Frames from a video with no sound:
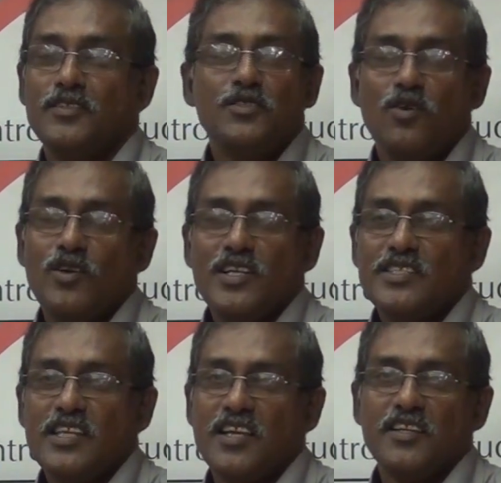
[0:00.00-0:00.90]
It's not
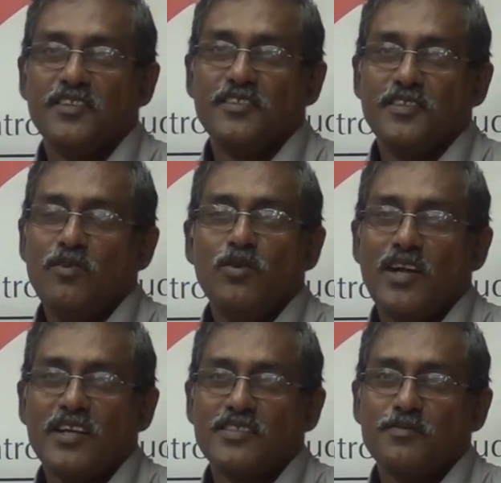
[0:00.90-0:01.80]
easy. They
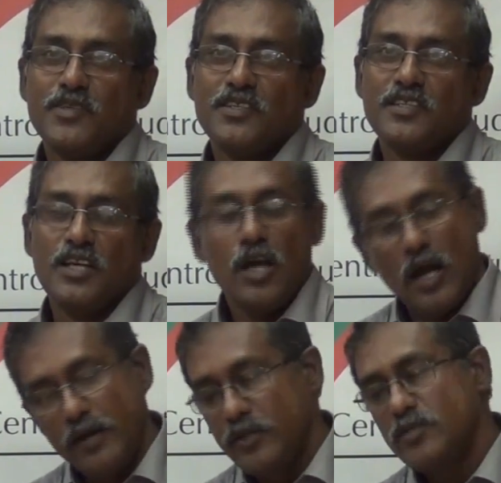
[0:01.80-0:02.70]
won't accept
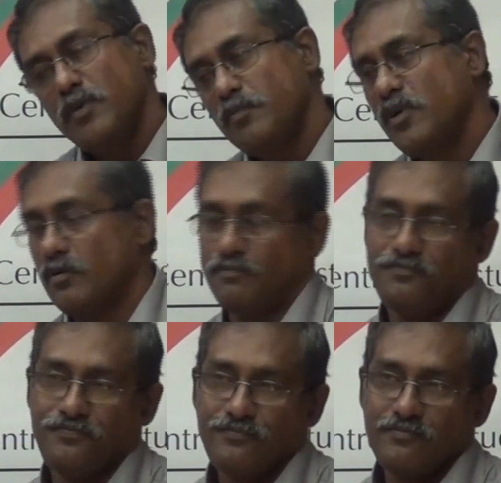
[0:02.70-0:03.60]
it. And these people
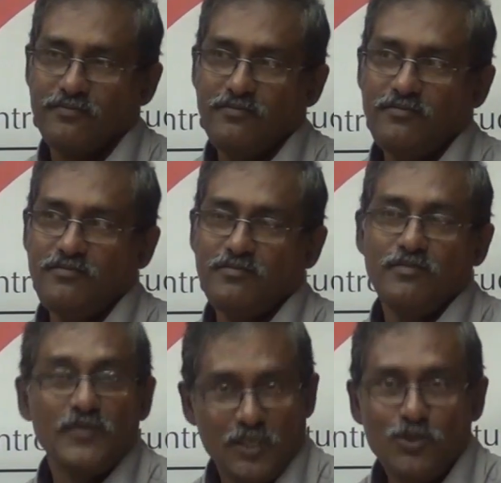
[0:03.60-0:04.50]

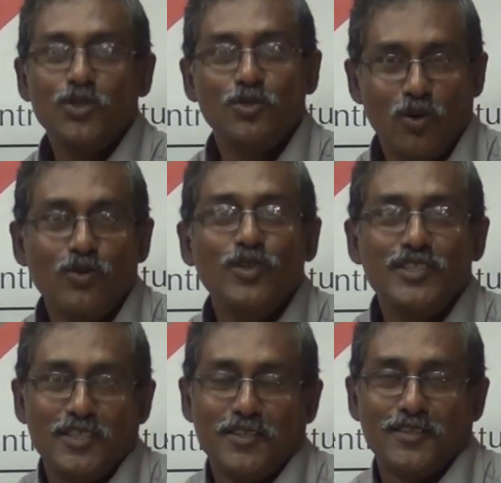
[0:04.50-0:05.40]
should talk to
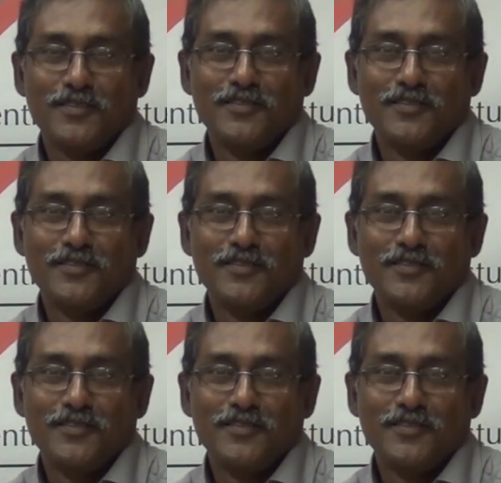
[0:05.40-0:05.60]
each other.